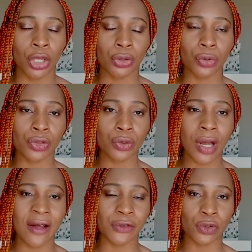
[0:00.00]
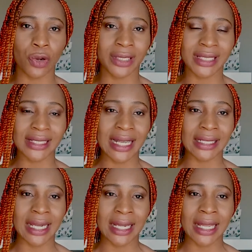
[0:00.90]
you also have to
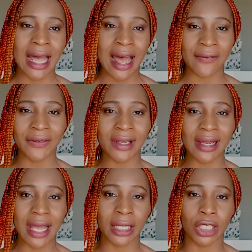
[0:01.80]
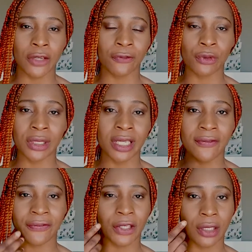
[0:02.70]
understand that i feel like if you
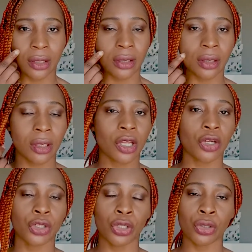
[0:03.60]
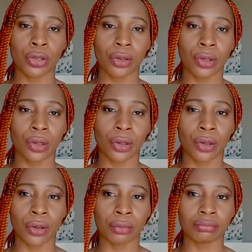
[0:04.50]
live in the,
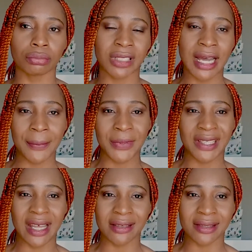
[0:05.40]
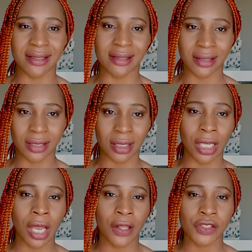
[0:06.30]
the capital city,
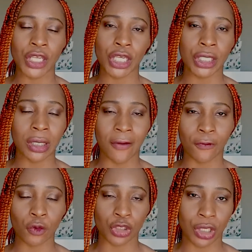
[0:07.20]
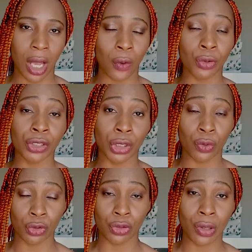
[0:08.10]
say in Lefkosia or
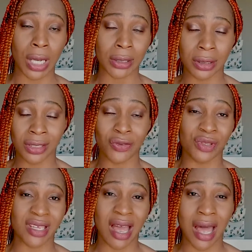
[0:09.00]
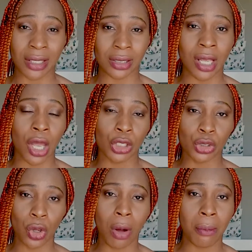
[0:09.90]
Nicosia, Nicosia as
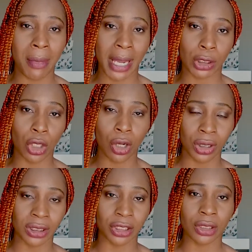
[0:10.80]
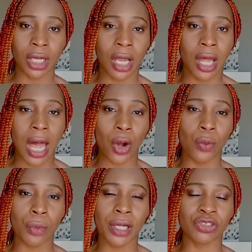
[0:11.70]
some might call it,
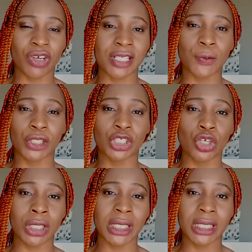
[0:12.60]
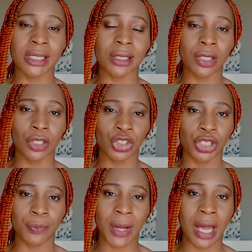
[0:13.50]
uh, transportation is
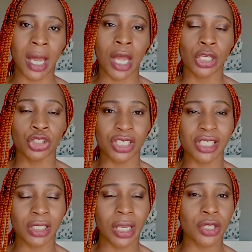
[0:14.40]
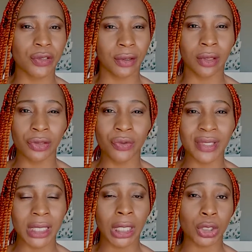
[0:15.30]
cheaper just in case you're not
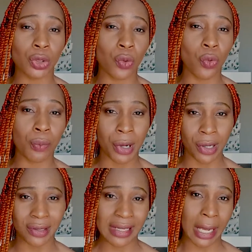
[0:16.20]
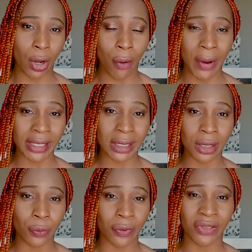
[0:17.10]
using the school bus like
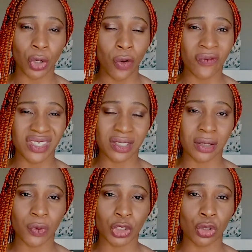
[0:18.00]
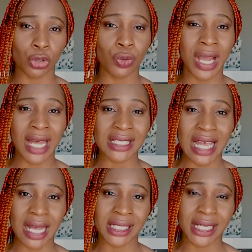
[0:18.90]
currently with the covid situation you can't
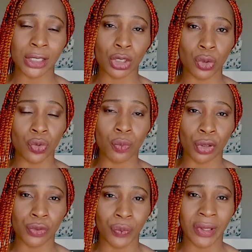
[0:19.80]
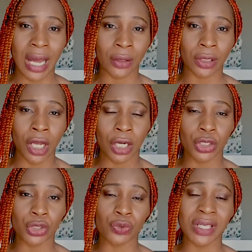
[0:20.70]
access the school bus without
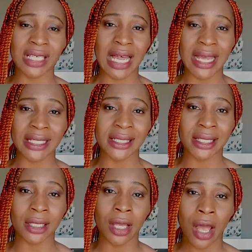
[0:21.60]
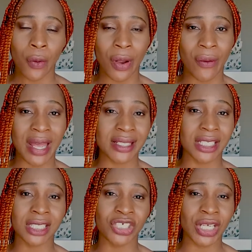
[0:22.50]
a student id whereas
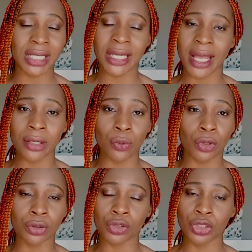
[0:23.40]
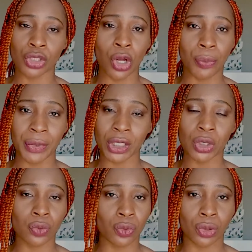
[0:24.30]
initially anyone could just hop
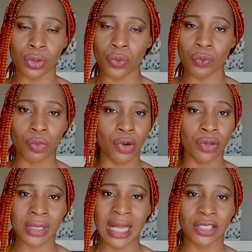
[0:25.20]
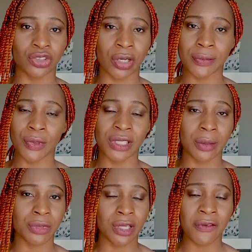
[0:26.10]
into the school bus and transport
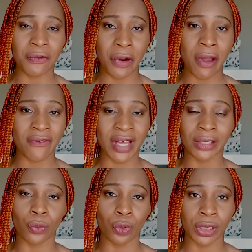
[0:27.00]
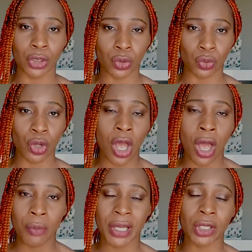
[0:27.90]
themselves wherever they wanted to
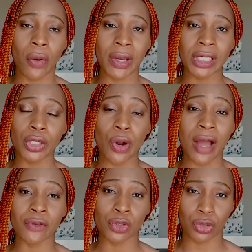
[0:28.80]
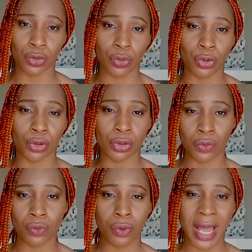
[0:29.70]
but currently you have to show your
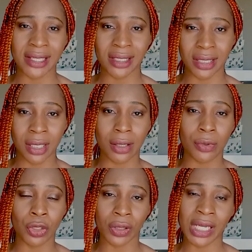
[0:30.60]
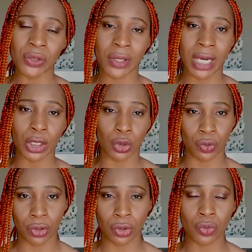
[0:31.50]
school id in order to get into
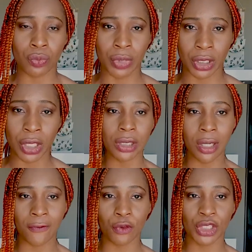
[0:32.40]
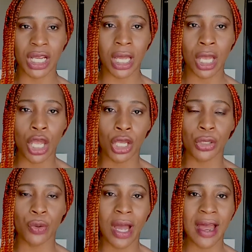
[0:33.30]
the school bus in lefkosha
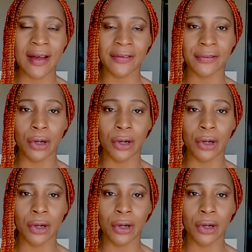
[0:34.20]
you have